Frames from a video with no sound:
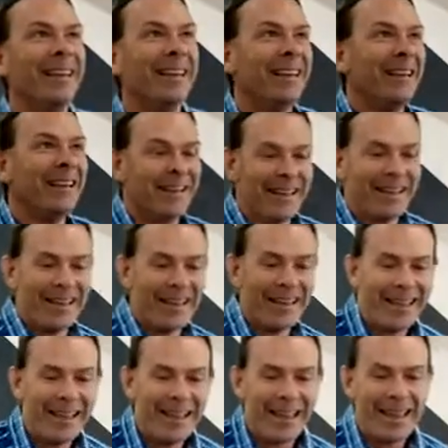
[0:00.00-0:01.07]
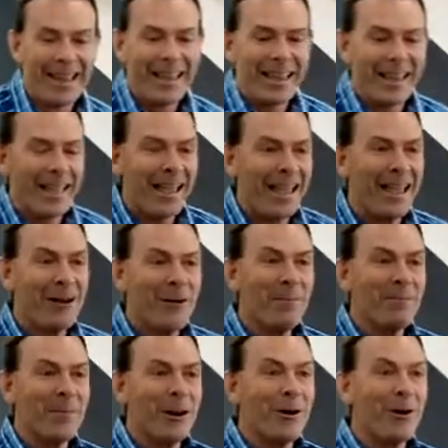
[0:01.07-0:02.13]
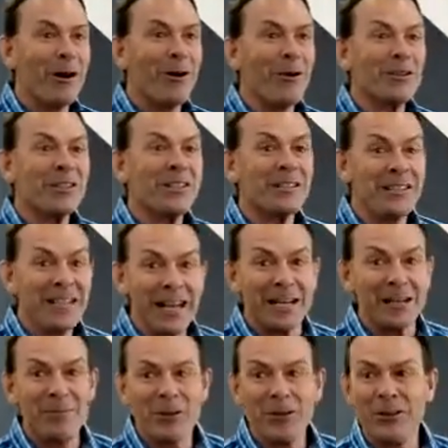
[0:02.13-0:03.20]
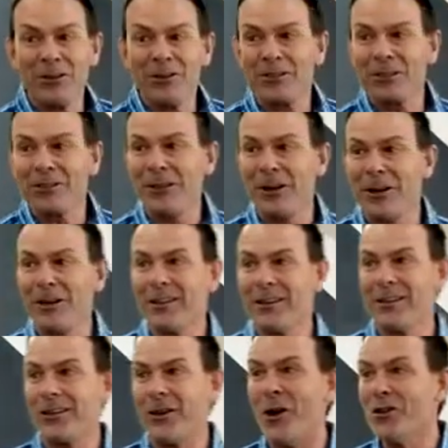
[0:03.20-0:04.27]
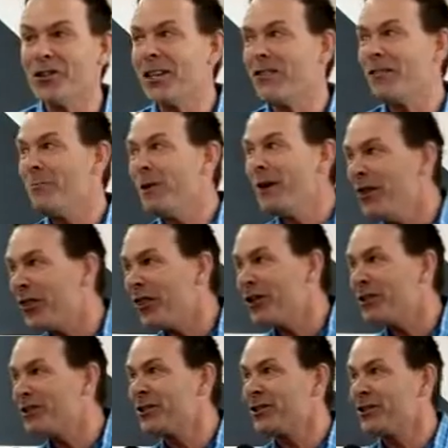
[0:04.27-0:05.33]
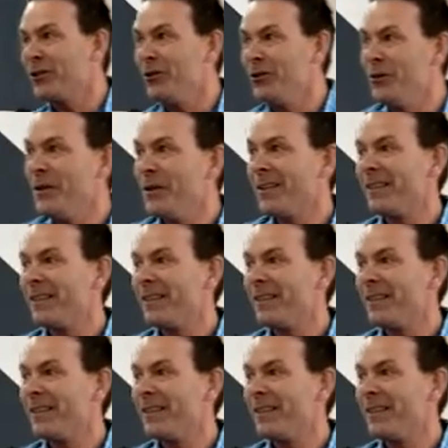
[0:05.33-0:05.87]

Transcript: And I was content because, you know, God's given me things to do.